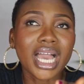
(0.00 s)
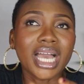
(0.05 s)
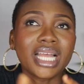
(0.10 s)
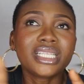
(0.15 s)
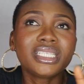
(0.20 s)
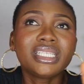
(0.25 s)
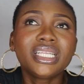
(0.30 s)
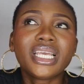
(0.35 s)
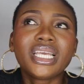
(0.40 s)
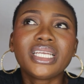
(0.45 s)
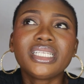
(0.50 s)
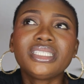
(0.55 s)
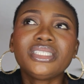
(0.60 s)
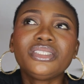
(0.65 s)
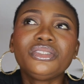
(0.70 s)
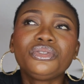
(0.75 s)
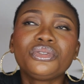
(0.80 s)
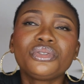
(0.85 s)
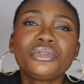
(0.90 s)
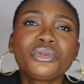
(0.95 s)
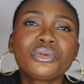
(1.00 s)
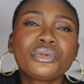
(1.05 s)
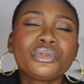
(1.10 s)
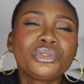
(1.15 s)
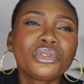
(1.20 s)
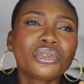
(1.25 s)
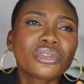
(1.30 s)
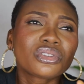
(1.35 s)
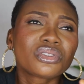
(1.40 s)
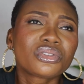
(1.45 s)
And then,
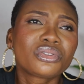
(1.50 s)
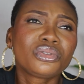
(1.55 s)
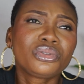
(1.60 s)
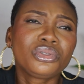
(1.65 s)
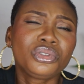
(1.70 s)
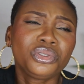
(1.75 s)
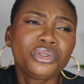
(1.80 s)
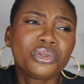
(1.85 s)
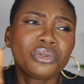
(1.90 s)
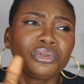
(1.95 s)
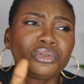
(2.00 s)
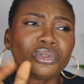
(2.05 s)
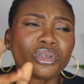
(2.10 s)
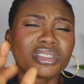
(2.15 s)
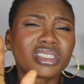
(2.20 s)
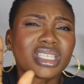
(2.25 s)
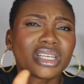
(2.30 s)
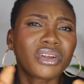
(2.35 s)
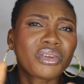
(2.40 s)
just dust